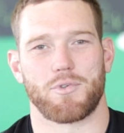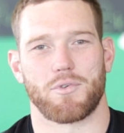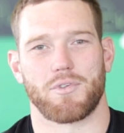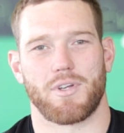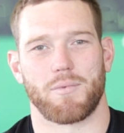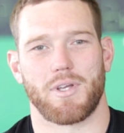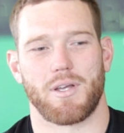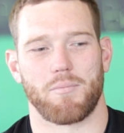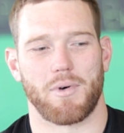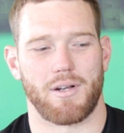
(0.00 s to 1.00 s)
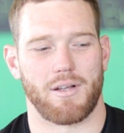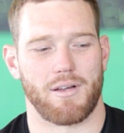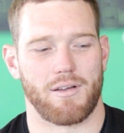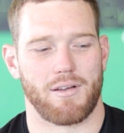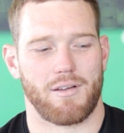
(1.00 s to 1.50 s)
short up there,
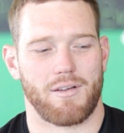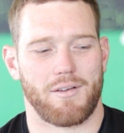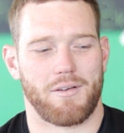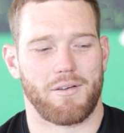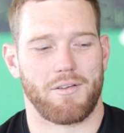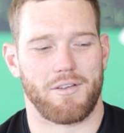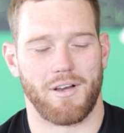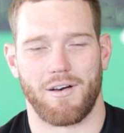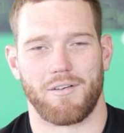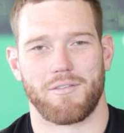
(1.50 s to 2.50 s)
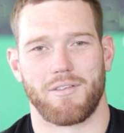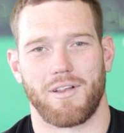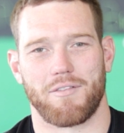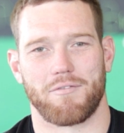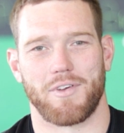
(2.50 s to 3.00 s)
but yeah,
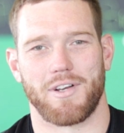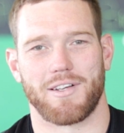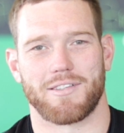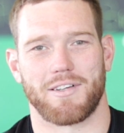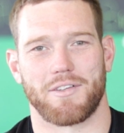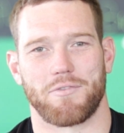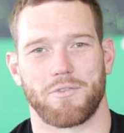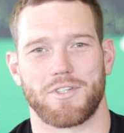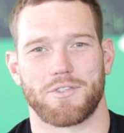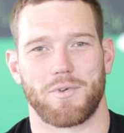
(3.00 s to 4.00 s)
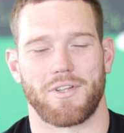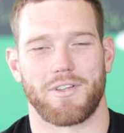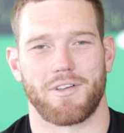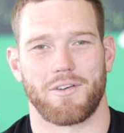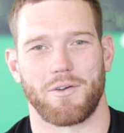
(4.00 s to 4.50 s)
like very excited for this
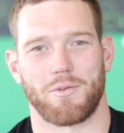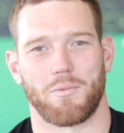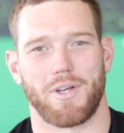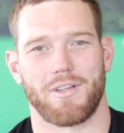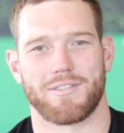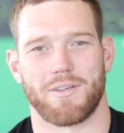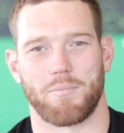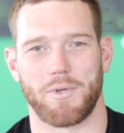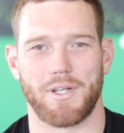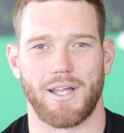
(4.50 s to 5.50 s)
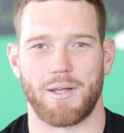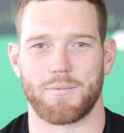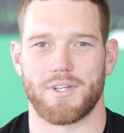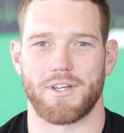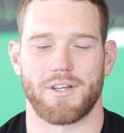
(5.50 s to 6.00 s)
one. Can't wait. There's some big
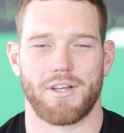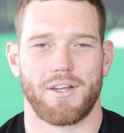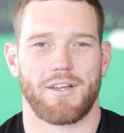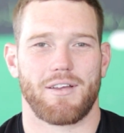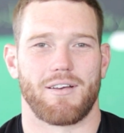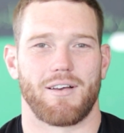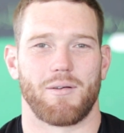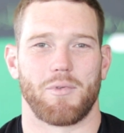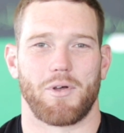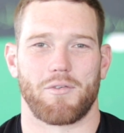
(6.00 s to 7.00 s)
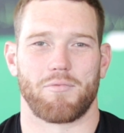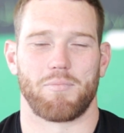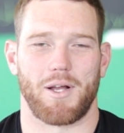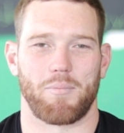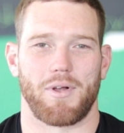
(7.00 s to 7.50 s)
names there, a lot of
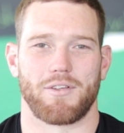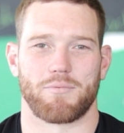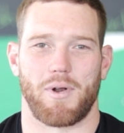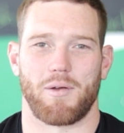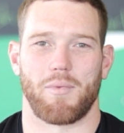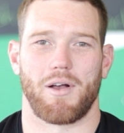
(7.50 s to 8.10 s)
black belts, brown,